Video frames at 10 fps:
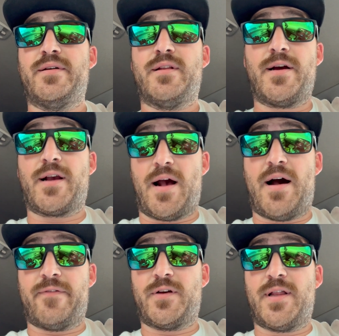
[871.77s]
Like,
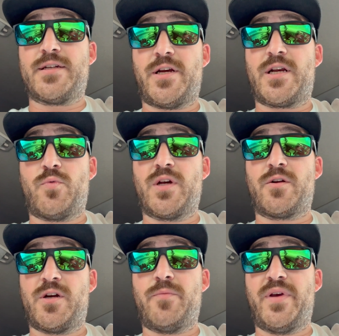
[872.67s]
I feel like Jacob Wheeler
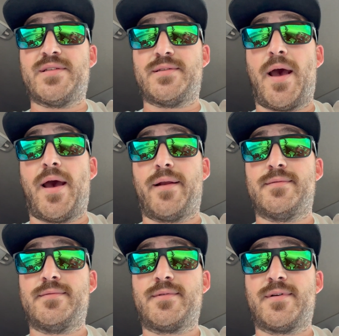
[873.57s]
could be his dad,
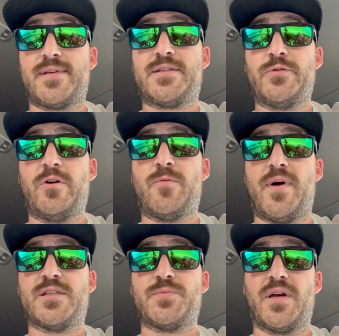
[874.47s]
because that's who he
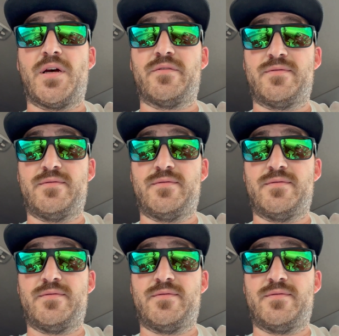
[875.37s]
reminds me of.